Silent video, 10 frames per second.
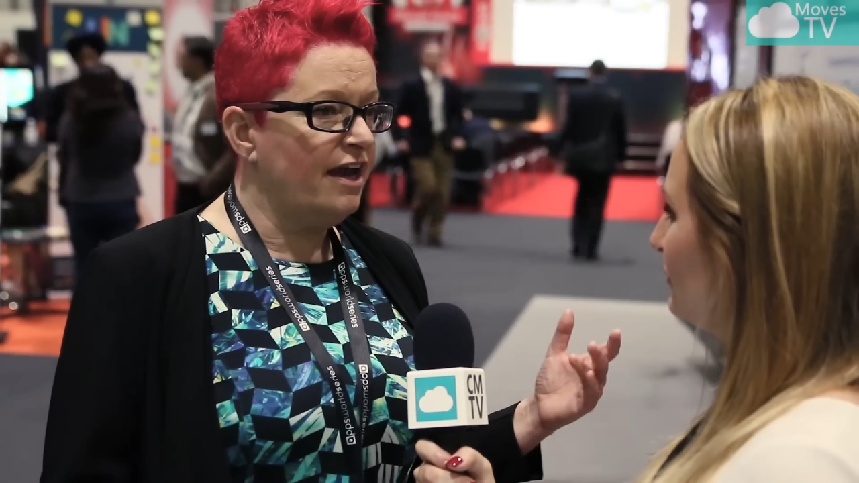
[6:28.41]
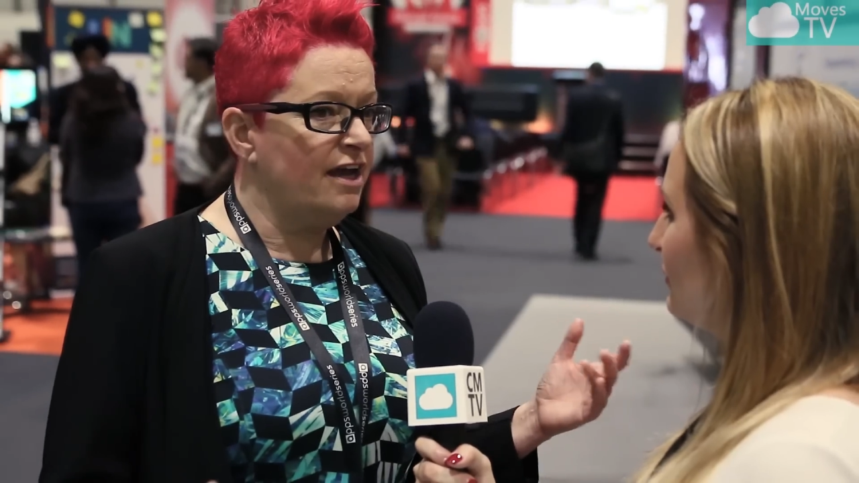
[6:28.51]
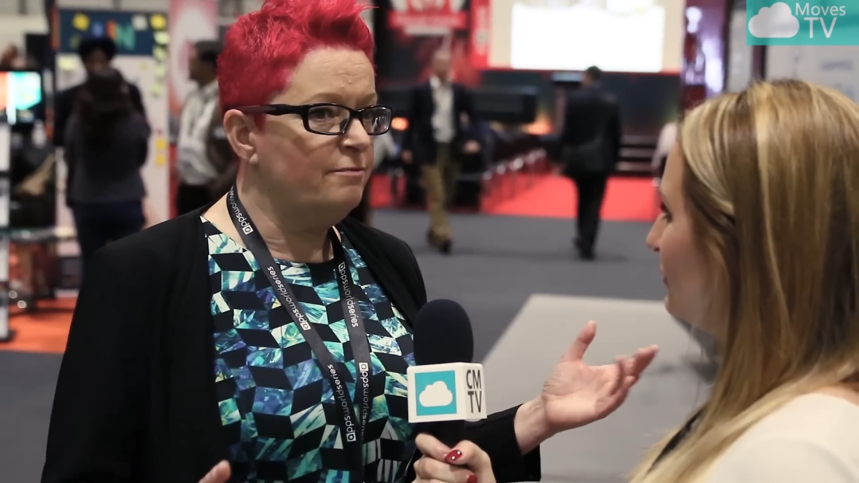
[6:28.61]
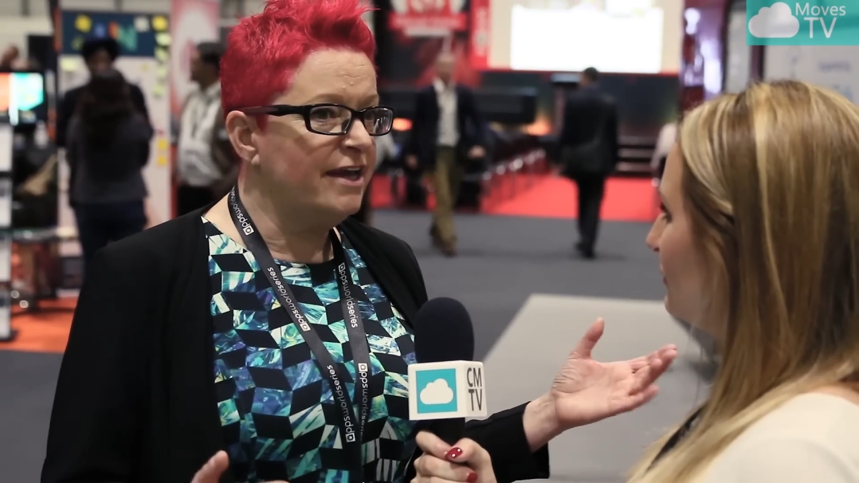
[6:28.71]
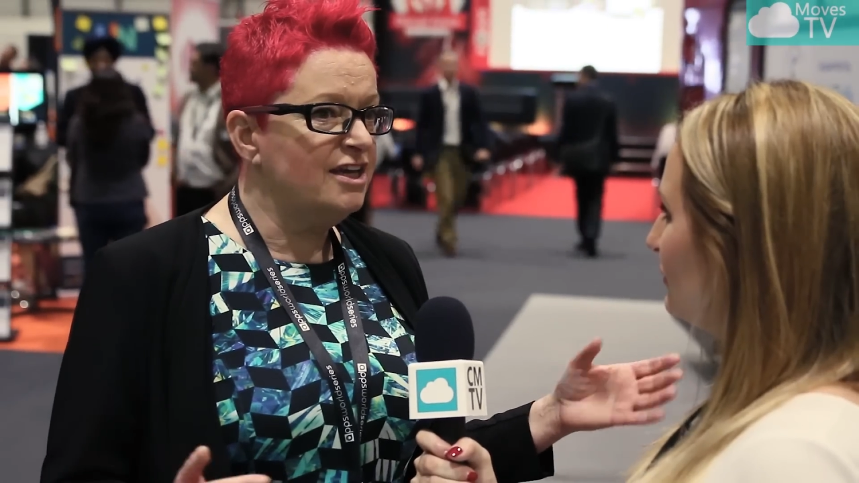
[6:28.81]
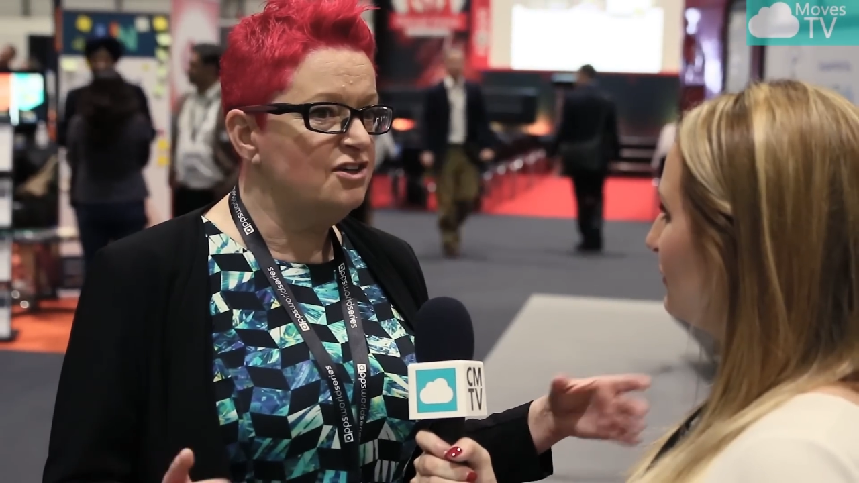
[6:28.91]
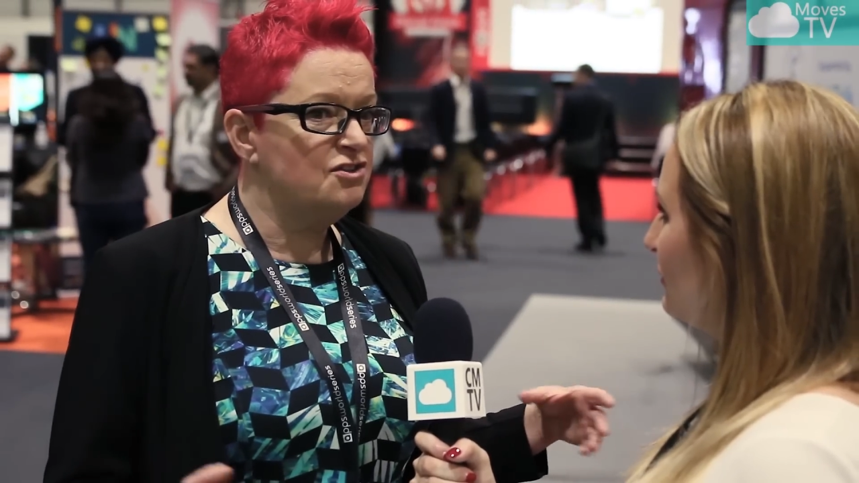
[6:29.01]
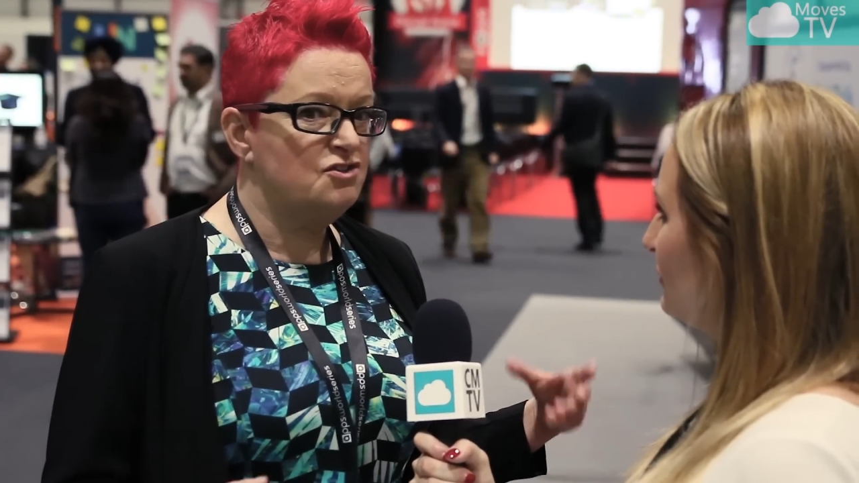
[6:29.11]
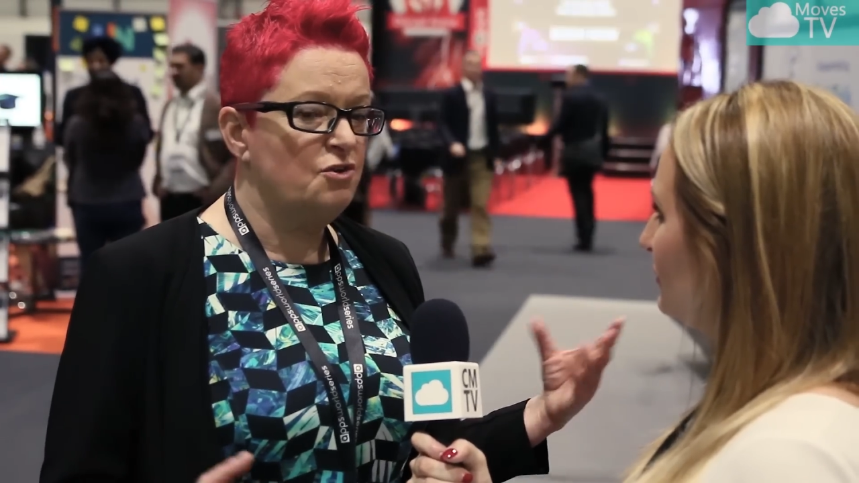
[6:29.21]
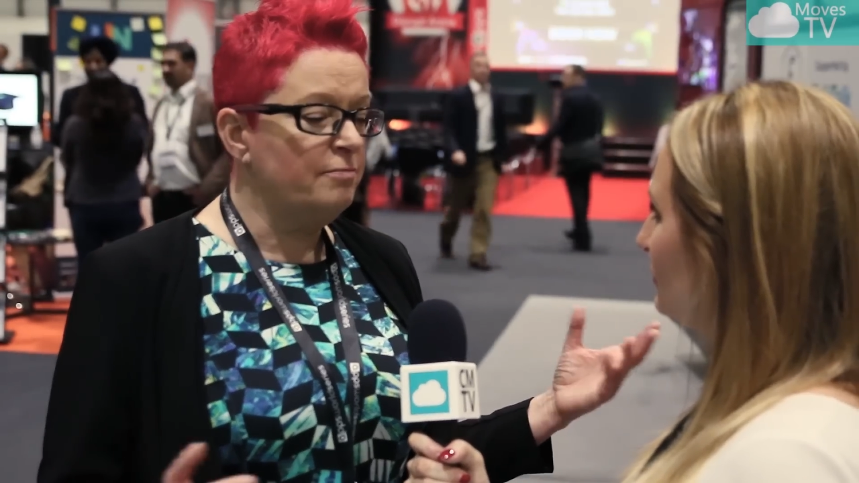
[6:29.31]
and making
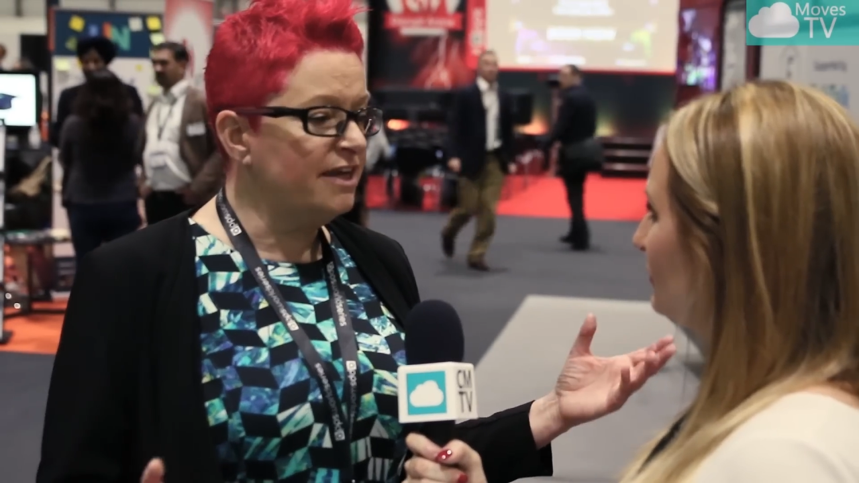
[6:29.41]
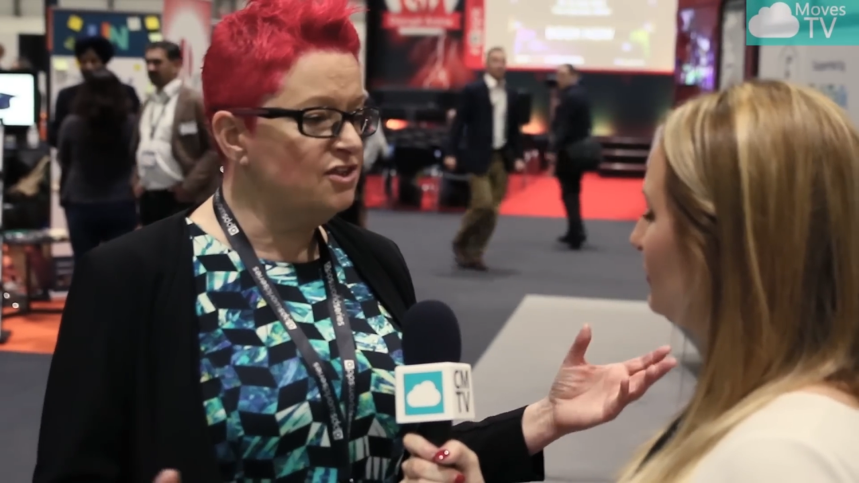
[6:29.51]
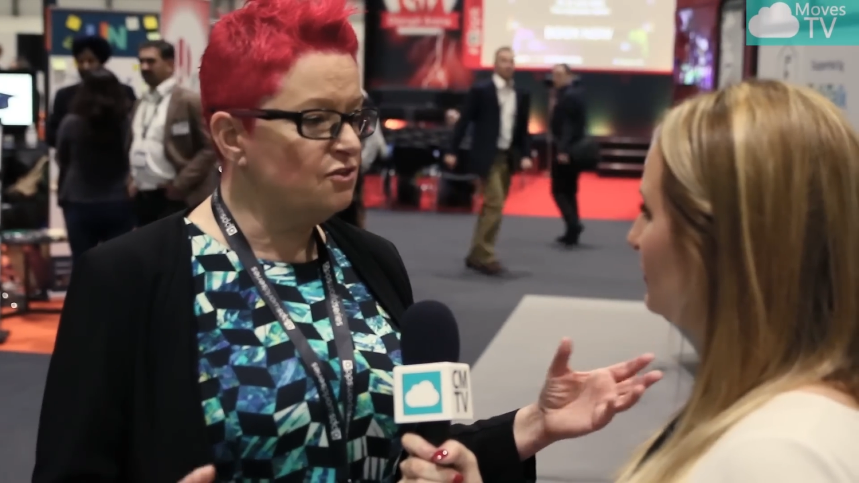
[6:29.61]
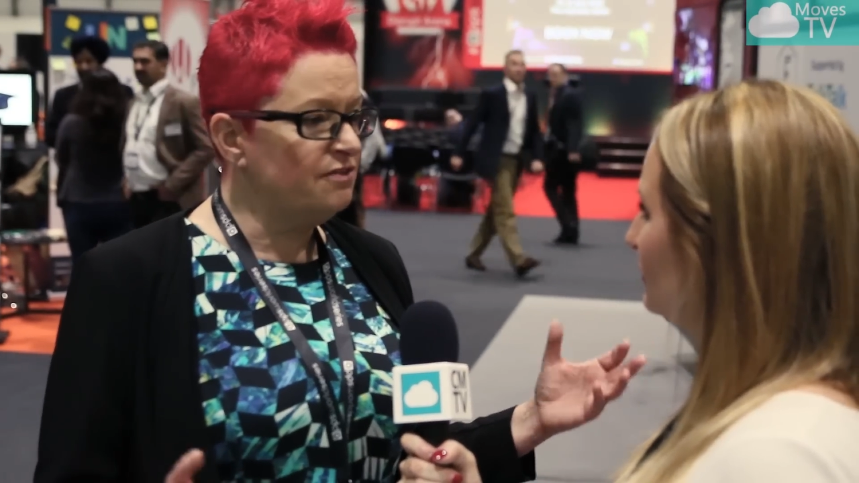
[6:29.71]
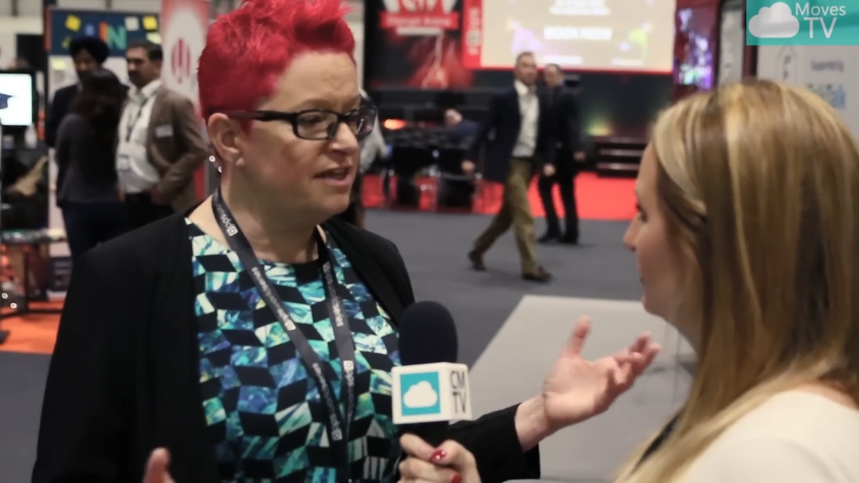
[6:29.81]
sure